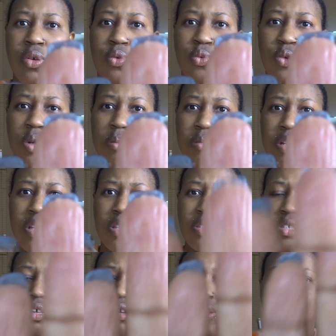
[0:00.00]
remnants
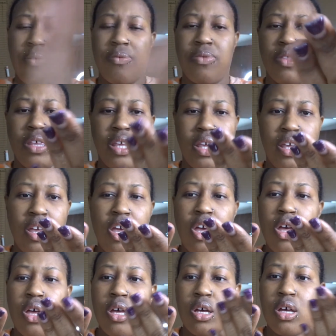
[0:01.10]
of the
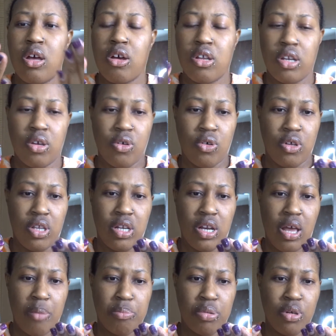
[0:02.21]
coconut oil that
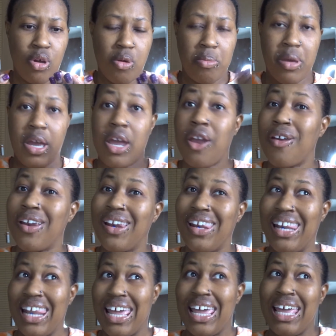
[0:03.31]
I put on my hair
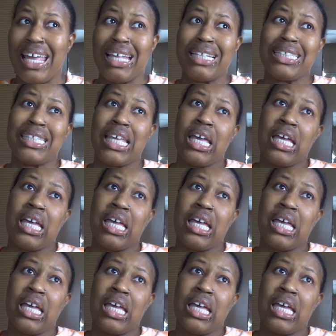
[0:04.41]
last